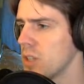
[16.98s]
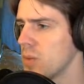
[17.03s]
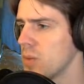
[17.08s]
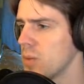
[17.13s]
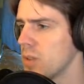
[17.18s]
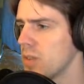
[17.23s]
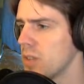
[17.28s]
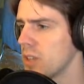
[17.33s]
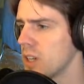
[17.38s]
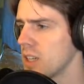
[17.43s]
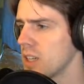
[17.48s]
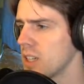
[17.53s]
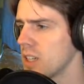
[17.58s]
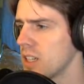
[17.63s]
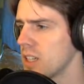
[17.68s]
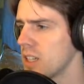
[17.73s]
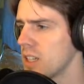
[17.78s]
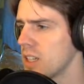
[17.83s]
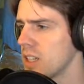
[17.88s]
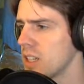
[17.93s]
We've got
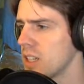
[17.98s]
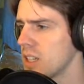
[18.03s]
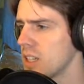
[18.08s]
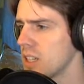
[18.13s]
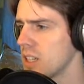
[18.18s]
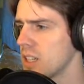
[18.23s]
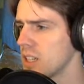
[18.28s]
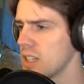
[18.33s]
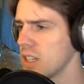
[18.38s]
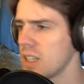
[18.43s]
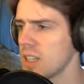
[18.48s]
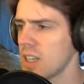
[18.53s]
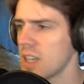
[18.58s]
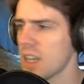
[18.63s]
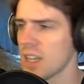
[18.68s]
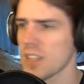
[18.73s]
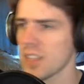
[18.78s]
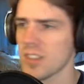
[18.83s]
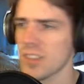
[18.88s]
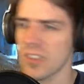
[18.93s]
a, a
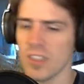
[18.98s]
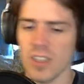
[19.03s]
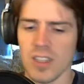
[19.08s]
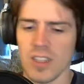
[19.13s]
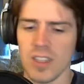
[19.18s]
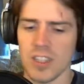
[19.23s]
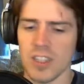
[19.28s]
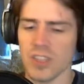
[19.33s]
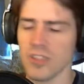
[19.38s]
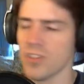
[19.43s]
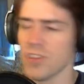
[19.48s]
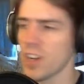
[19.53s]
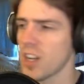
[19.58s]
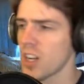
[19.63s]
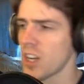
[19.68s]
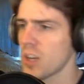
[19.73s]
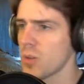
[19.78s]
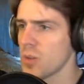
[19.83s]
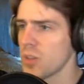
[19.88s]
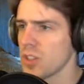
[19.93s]
X to unleash
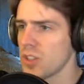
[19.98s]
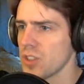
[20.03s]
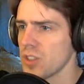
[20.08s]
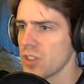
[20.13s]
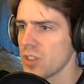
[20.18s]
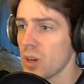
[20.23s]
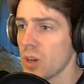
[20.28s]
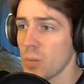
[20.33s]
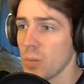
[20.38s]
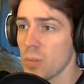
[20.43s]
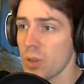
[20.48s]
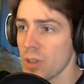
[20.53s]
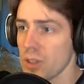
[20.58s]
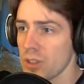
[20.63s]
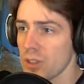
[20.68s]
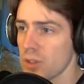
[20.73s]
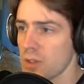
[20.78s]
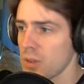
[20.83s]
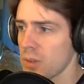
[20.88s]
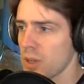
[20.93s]
fire, which is our
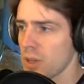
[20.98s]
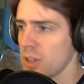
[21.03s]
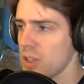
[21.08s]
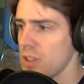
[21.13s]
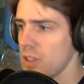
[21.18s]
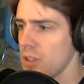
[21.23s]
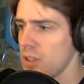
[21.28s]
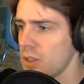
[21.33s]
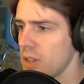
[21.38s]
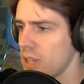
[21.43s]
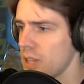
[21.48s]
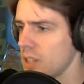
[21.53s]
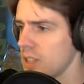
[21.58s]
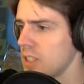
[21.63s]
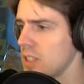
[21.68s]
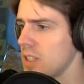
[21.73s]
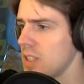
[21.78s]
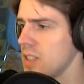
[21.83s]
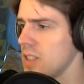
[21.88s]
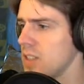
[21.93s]
bullets, I'm not going to do that.
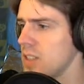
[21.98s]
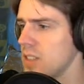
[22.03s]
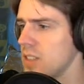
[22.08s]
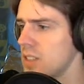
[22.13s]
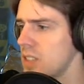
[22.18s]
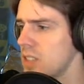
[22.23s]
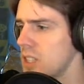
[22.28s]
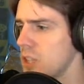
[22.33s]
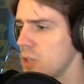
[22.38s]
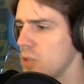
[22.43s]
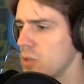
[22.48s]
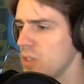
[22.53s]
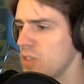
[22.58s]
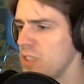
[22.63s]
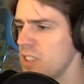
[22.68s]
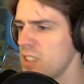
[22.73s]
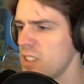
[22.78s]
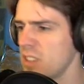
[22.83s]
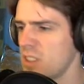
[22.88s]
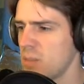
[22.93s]
Z to
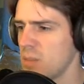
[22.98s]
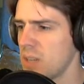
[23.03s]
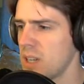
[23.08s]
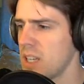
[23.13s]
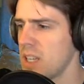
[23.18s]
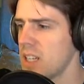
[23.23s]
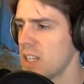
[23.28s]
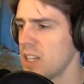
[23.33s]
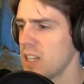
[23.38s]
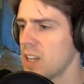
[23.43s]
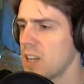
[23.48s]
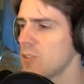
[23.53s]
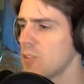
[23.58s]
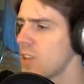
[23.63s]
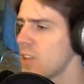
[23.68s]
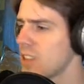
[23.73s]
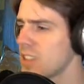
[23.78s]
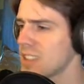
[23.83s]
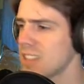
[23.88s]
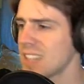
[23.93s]
reveal the blade, I
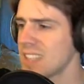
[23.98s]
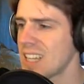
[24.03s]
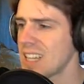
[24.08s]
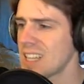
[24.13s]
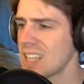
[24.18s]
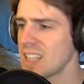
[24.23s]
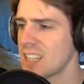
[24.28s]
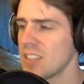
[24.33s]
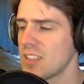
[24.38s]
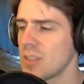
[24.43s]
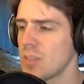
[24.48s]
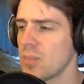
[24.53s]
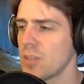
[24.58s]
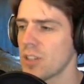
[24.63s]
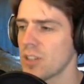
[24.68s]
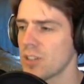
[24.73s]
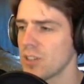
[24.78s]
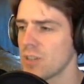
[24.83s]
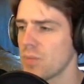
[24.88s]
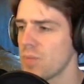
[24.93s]
really like the stylized
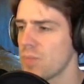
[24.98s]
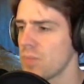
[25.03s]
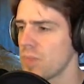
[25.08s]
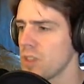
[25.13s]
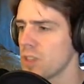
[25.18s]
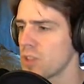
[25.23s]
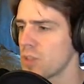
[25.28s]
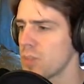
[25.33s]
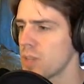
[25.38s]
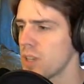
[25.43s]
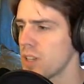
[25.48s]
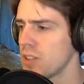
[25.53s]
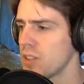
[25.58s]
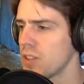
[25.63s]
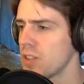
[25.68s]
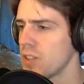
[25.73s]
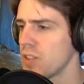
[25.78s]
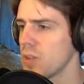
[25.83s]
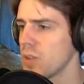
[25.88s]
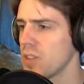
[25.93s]
depiction.
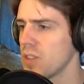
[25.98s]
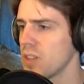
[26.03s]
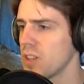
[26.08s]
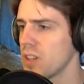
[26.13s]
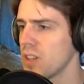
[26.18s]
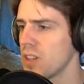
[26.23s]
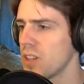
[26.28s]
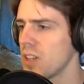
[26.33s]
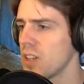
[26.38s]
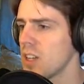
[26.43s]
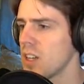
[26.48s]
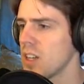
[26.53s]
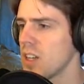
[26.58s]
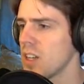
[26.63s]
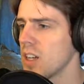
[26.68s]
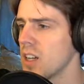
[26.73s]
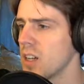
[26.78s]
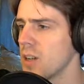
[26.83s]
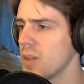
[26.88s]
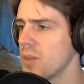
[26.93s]
Space to ascend.
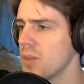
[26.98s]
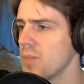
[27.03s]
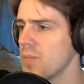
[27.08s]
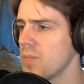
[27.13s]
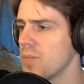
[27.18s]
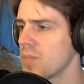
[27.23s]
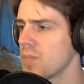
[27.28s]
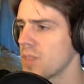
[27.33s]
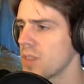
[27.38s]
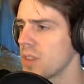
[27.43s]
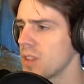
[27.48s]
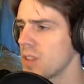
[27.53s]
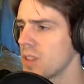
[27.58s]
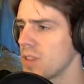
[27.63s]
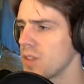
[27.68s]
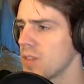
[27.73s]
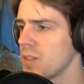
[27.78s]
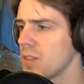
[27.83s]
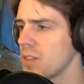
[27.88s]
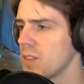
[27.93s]
Um,
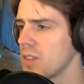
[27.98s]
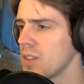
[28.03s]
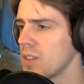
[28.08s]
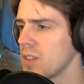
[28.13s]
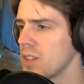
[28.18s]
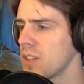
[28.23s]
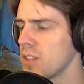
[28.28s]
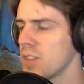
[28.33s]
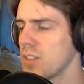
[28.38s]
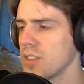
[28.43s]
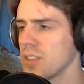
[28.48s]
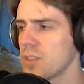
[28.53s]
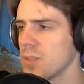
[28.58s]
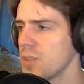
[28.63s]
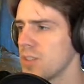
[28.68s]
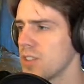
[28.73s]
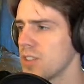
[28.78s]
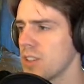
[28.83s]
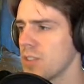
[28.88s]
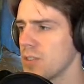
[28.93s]
for some
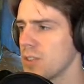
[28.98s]
reason I